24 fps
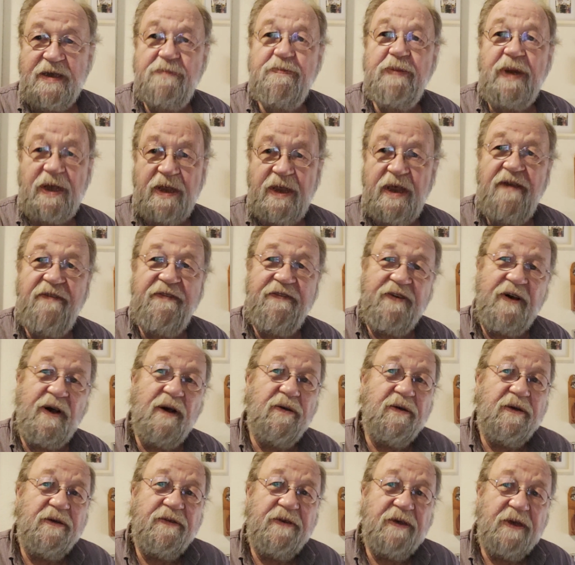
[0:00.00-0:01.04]
But they
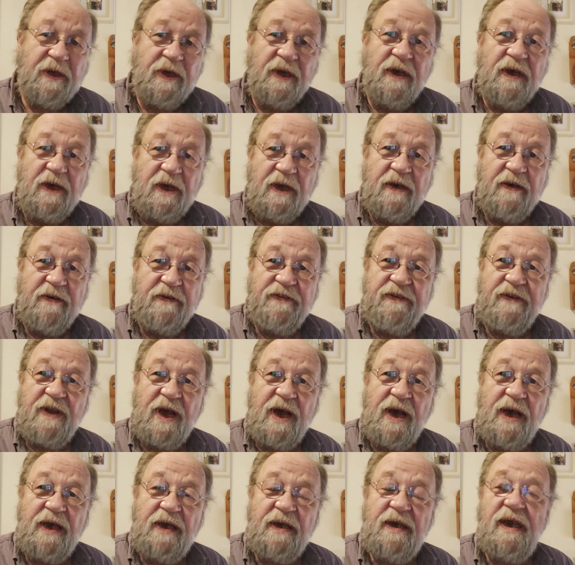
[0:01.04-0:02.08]
found a
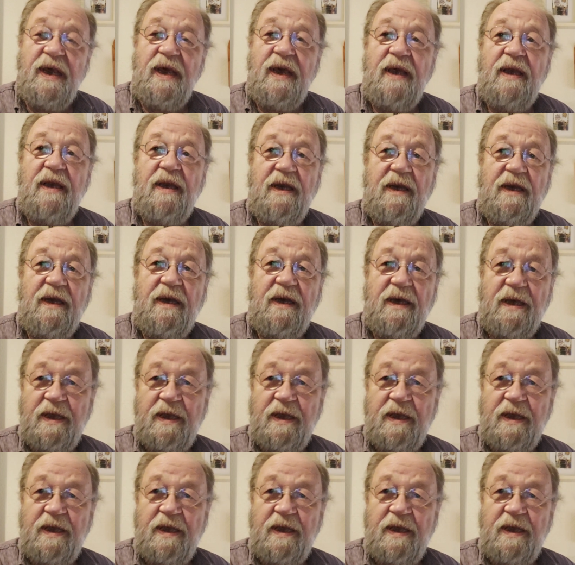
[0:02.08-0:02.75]
flight, and